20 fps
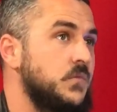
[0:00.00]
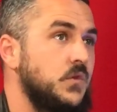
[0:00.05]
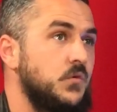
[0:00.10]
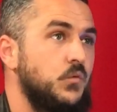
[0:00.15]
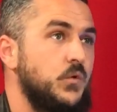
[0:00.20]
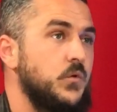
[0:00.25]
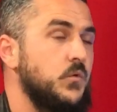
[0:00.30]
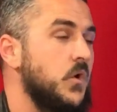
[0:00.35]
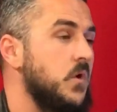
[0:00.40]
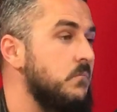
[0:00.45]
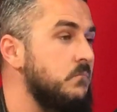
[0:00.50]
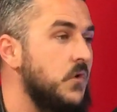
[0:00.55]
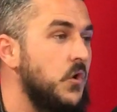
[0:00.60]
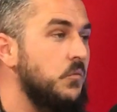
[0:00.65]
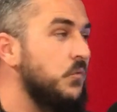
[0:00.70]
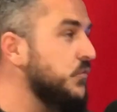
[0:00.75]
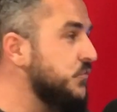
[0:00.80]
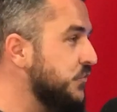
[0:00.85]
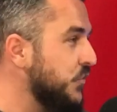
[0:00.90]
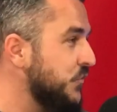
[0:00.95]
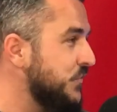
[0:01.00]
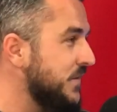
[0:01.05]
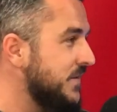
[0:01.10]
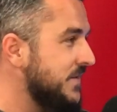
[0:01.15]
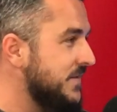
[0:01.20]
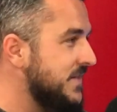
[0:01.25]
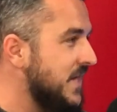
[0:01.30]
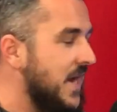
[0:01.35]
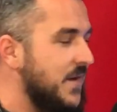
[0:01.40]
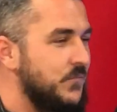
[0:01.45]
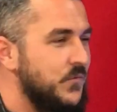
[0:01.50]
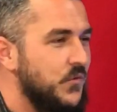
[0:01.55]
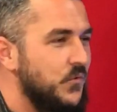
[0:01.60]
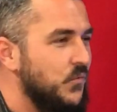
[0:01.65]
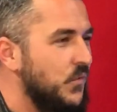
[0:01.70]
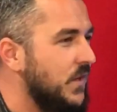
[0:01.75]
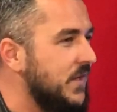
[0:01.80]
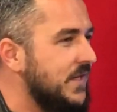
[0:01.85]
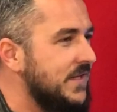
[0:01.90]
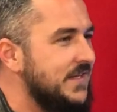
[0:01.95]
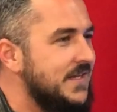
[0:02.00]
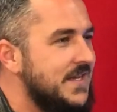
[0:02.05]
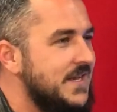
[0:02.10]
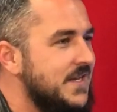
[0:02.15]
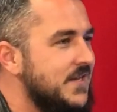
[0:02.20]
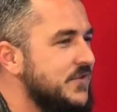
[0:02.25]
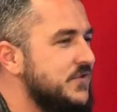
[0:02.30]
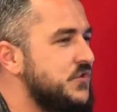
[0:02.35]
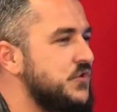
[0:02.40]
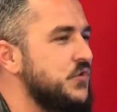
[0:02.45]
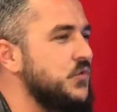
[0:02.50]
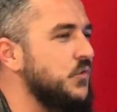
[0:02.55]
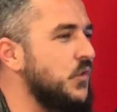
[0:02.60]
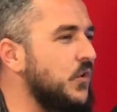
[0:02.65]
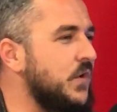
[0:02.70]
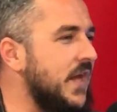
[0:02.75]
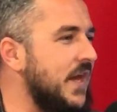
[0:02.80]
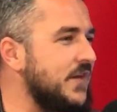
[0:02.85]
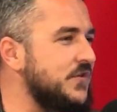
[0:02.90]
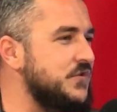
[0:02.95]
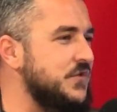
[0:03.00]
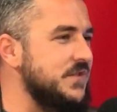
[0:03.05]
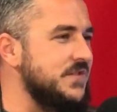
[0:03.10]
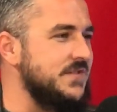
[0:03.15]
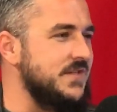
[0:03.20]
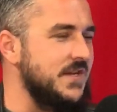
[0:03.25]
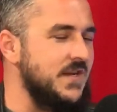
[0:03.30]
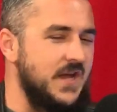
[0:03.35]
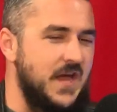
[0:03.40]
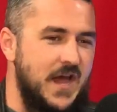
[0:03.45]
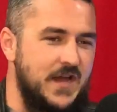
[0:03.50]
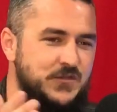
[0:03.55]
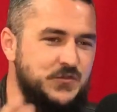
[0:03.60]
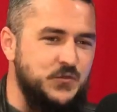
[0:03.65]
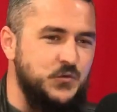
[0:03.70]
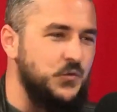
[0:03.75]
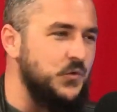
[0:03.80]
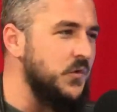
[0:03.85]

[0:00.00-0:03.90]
we were a mobile church at the time. We were running two locations and a high school